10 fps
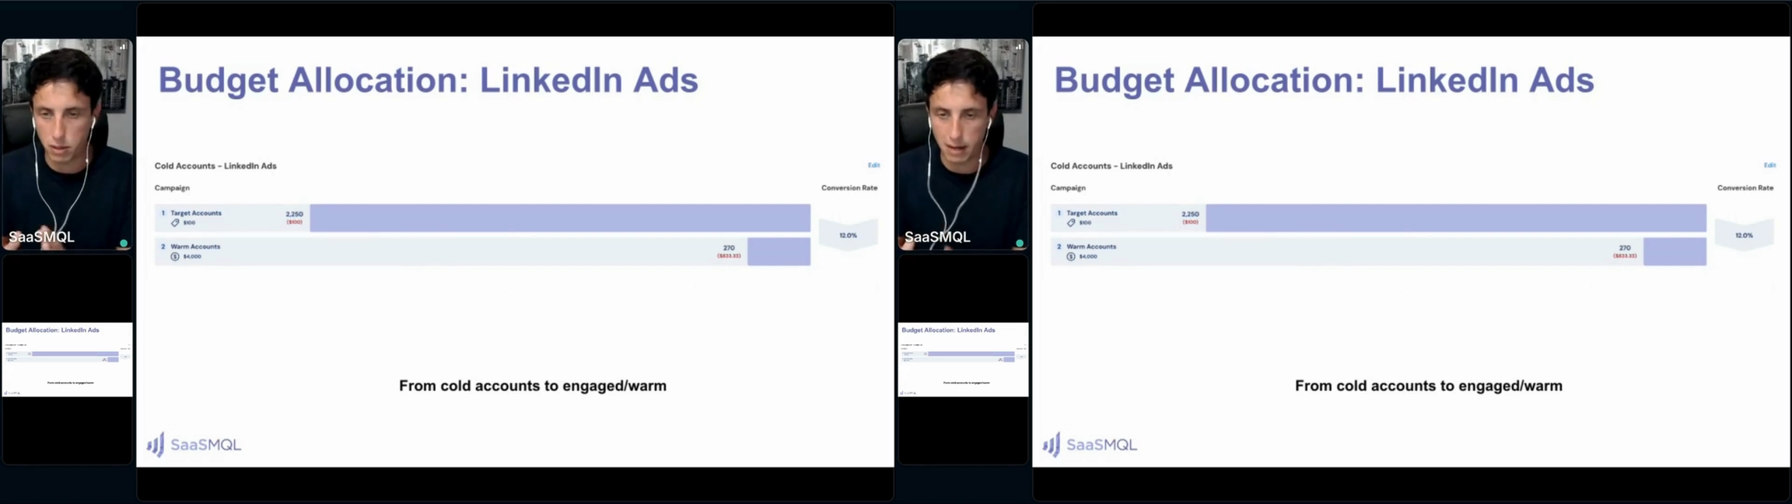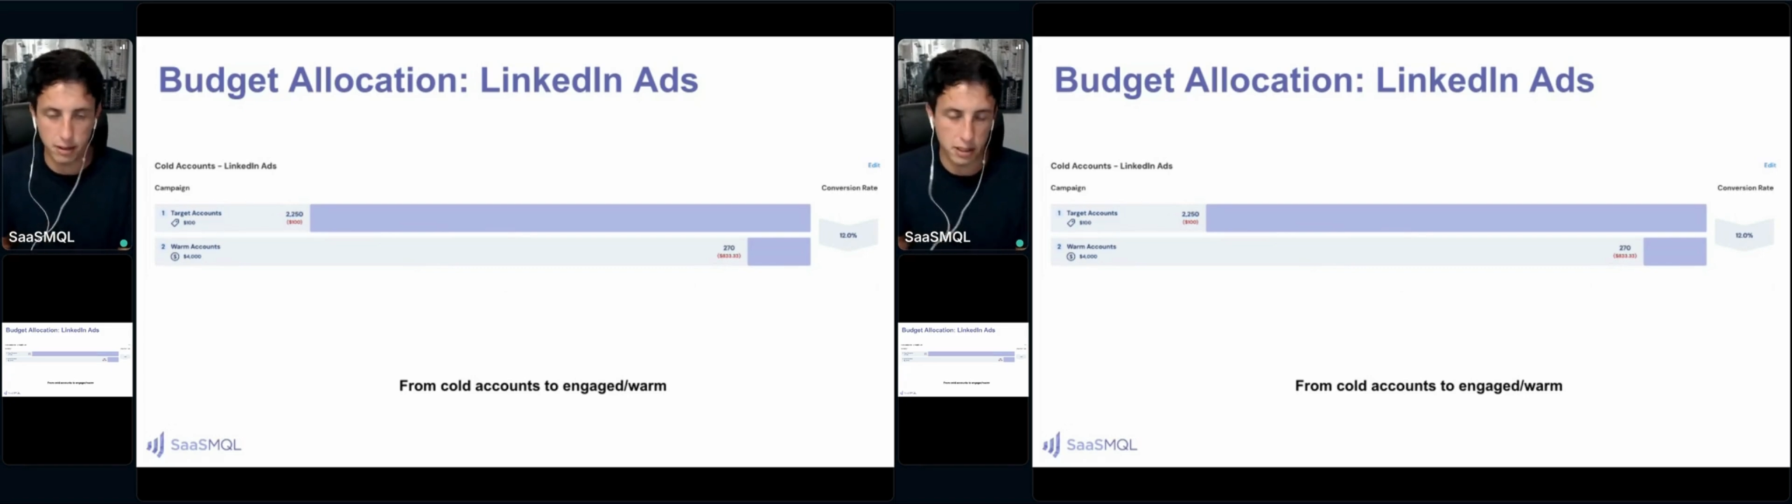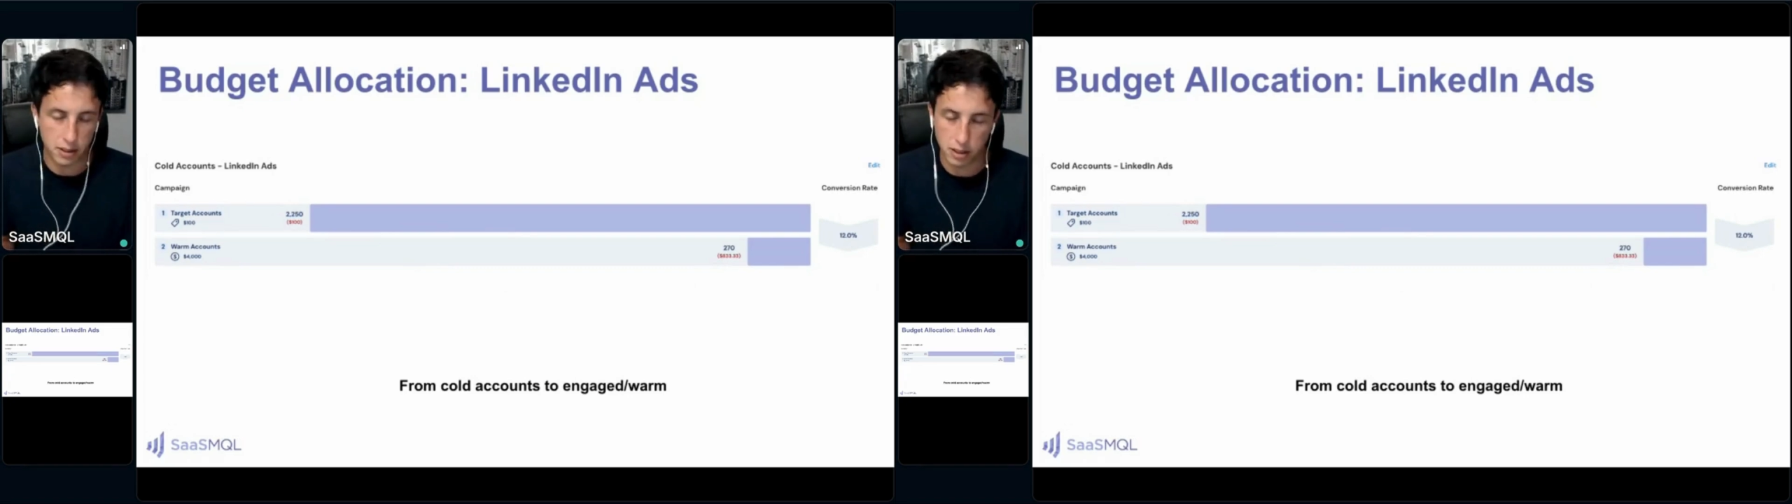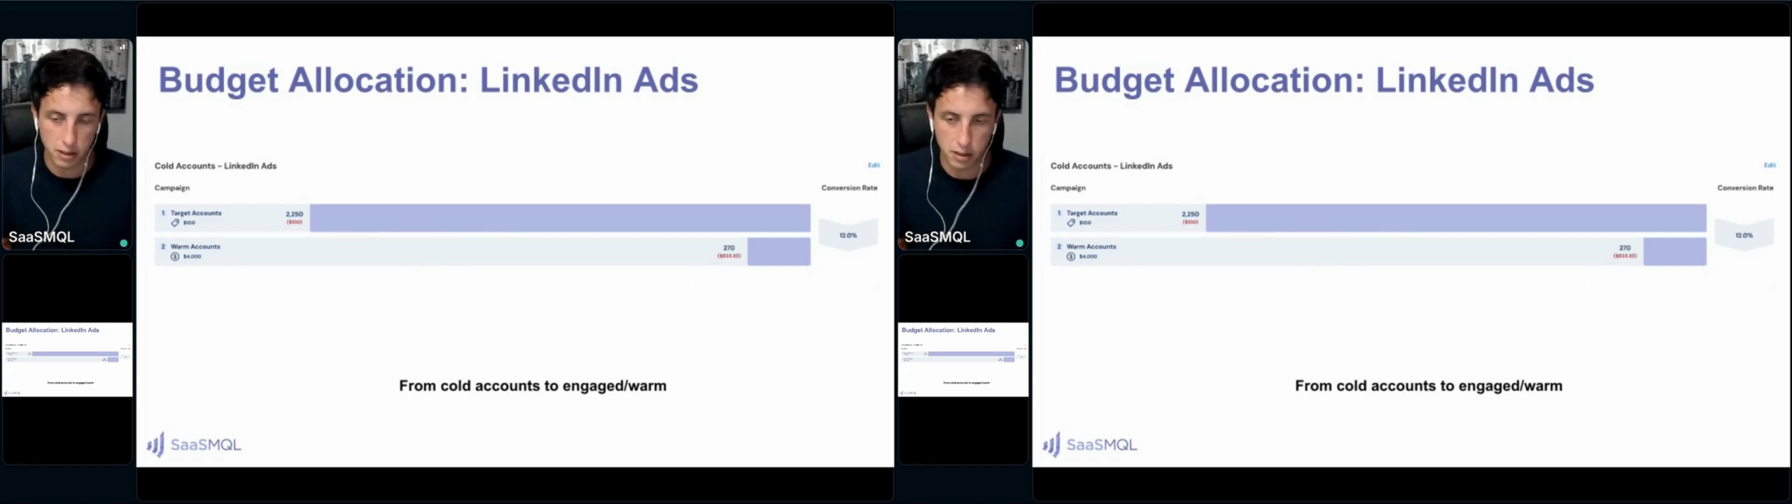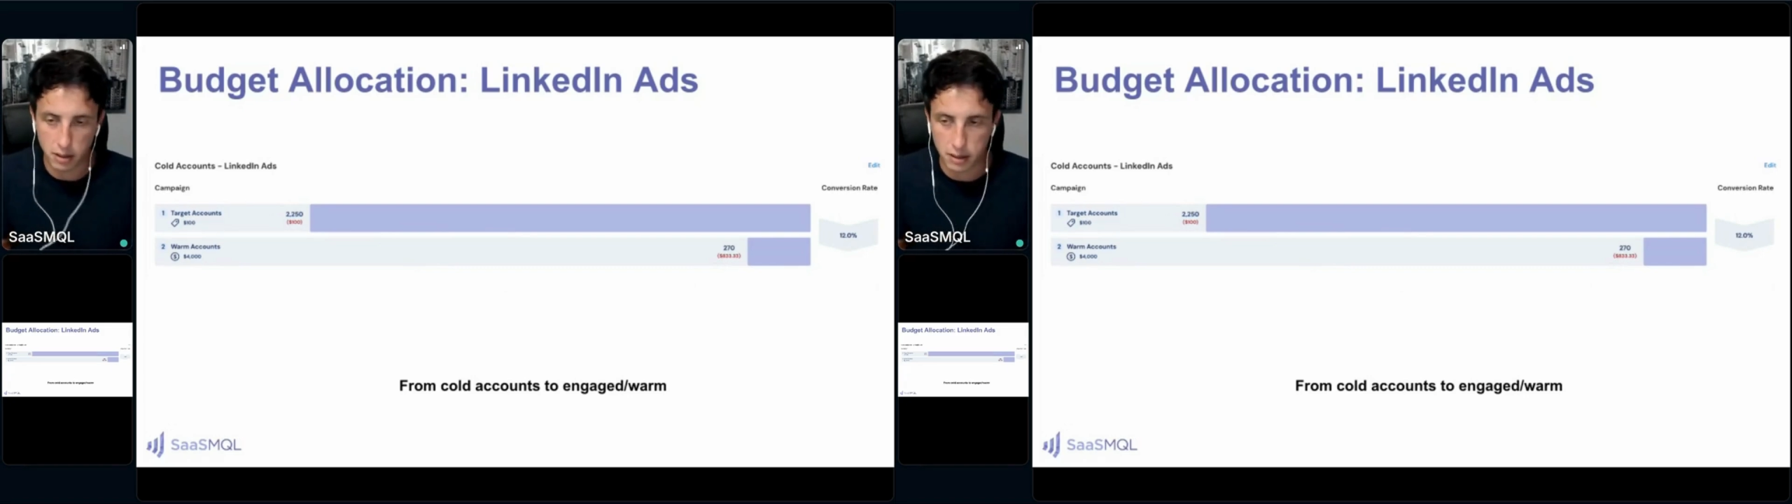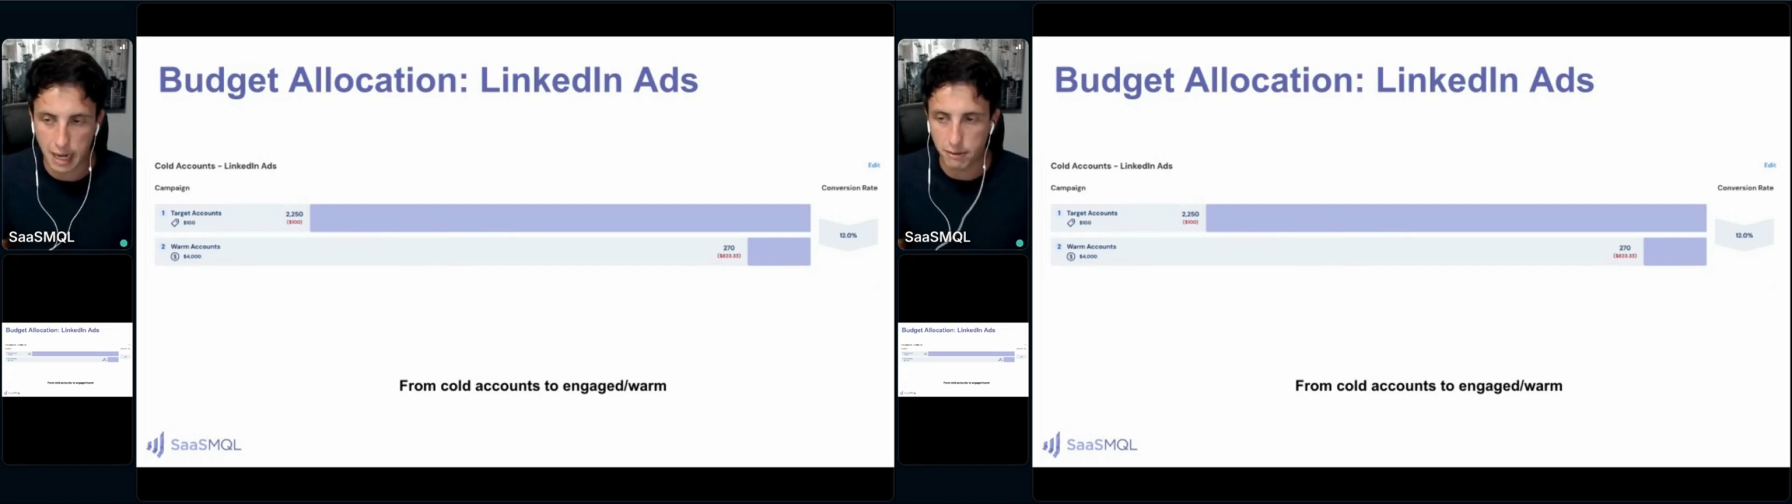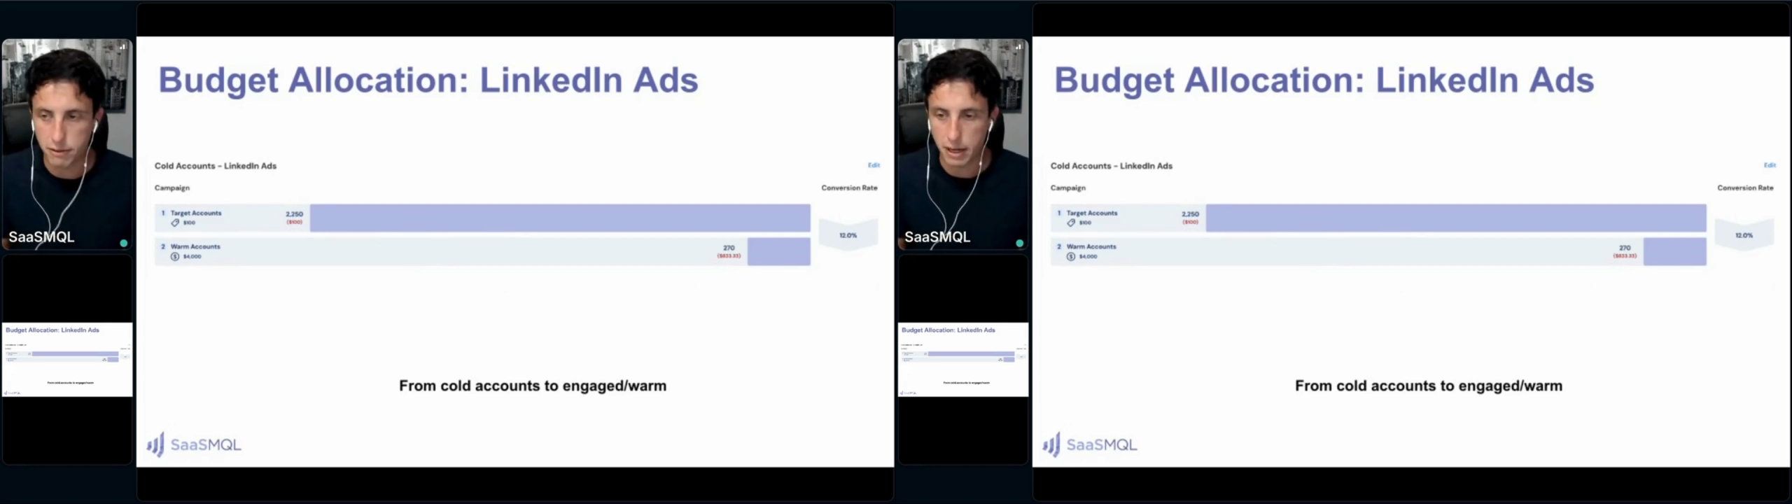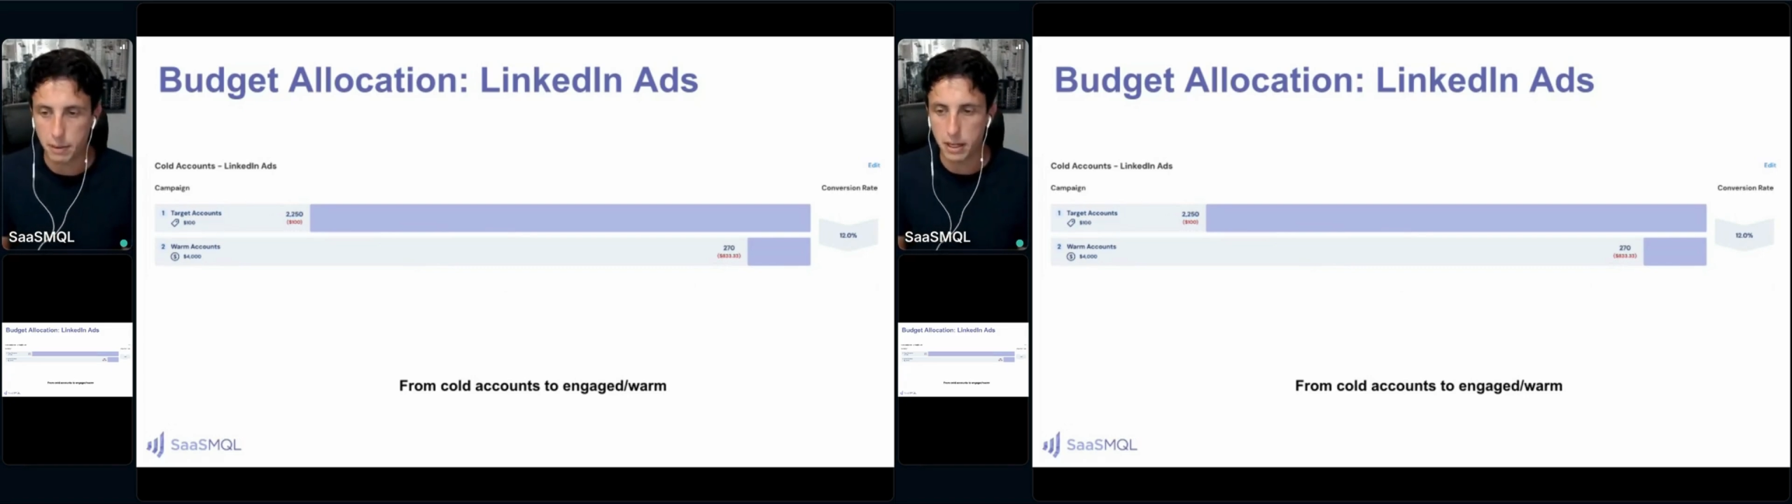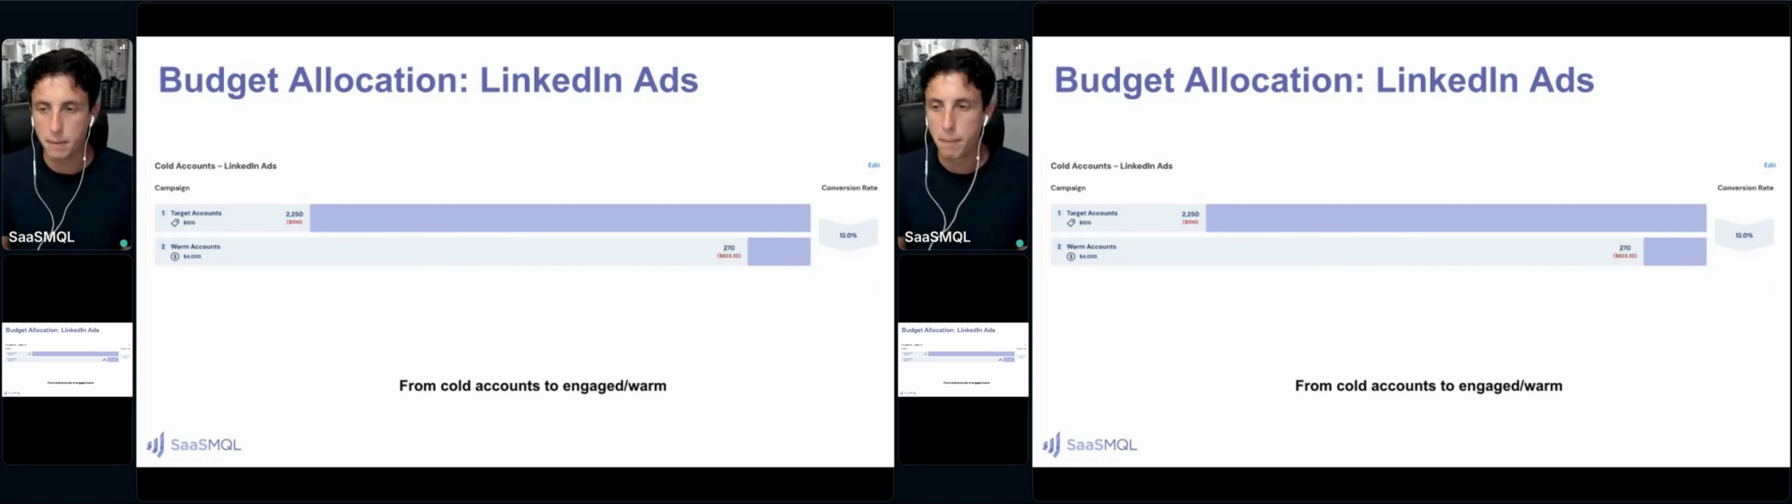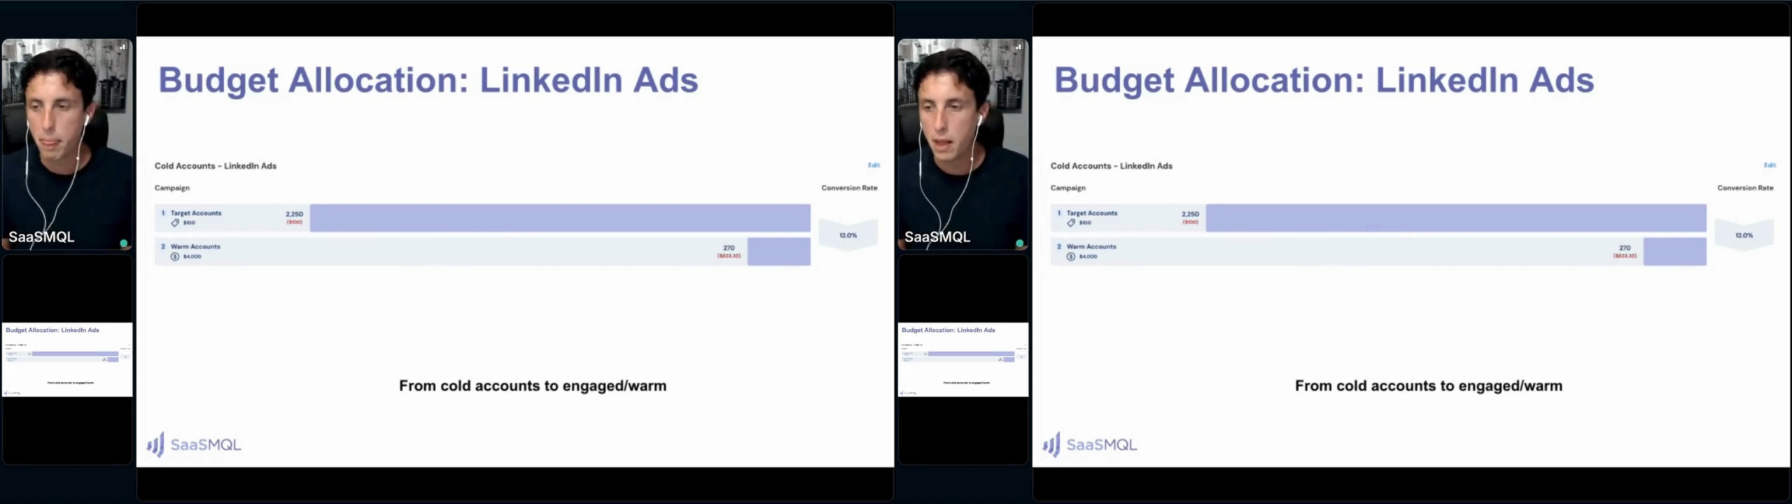whatever is your time frame here.